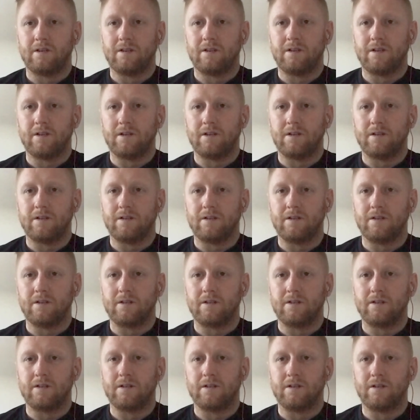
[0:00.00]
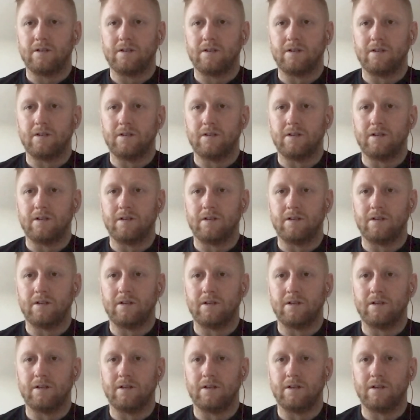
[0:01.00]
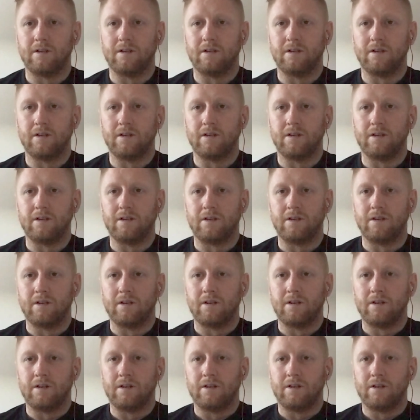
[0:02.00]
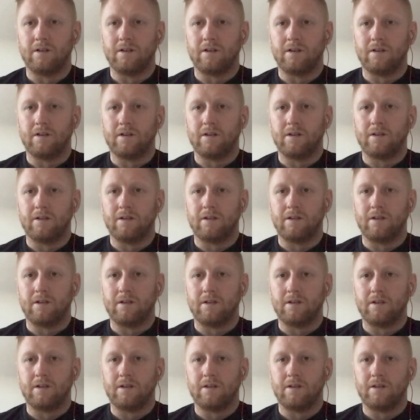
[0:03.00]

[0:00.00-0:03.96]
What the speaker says: (not speaking)